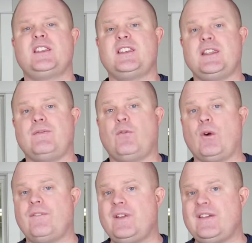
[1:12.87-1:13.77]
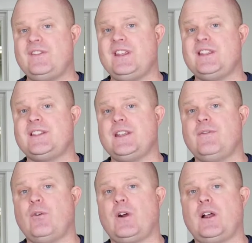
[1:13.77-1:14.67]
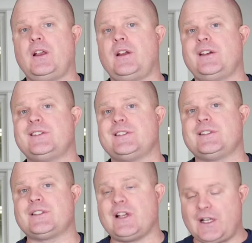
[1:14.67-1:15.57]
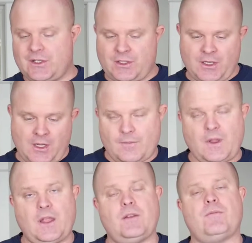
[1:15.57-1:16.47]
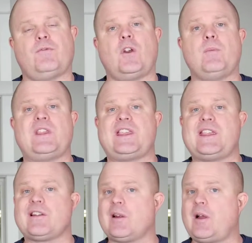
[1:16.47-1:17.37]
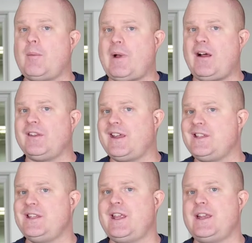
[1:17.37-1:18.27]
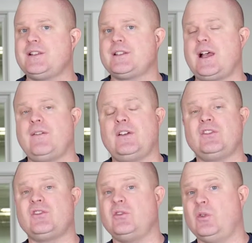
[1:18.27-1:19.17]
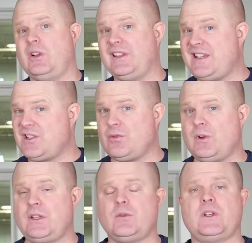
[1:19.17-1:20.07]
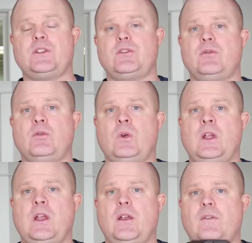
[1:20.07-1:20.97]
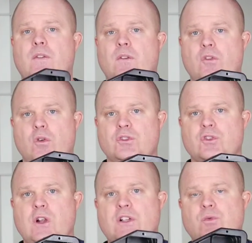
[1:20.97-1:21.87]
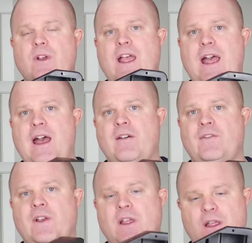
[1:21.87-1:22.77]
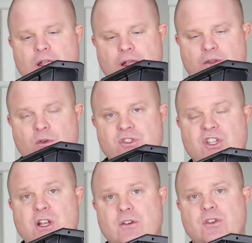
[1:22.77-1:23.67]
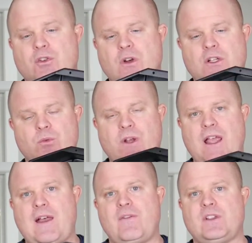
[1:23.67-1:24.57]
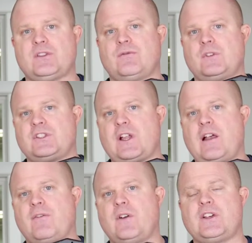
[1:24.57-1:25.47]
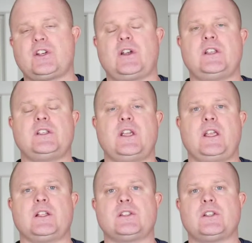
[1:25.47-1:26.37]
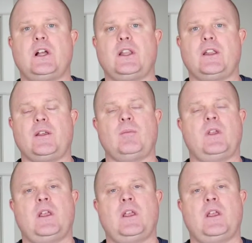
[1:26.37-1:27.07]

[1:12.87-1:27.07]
T450s, T400s, and such. And from the year about 1987 to at least 2022, those trucks would have those years of trucks would have this style fresh air intake installed on them.